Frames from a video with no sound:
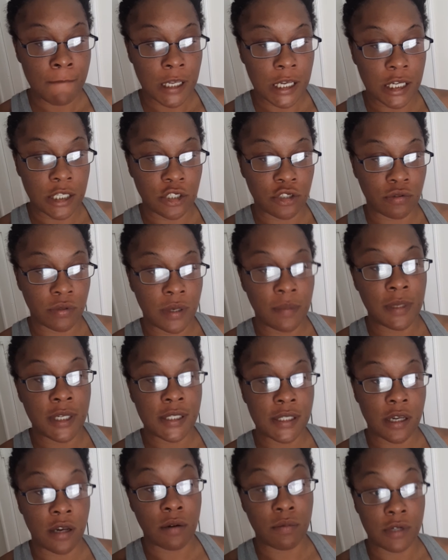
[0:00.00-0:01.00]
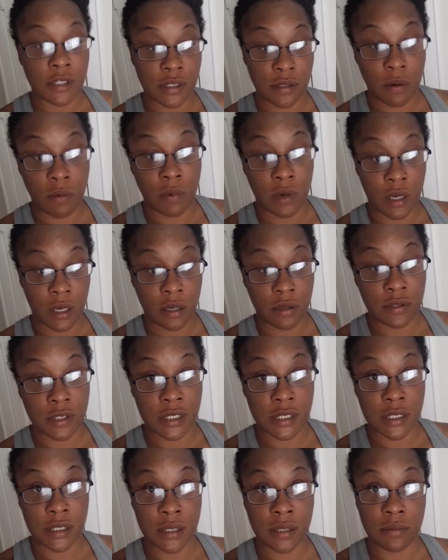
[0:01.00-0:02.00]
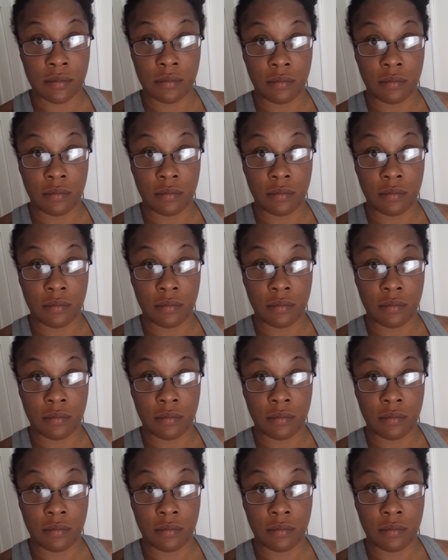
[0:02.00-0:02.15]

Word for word: extremely scared when someone else is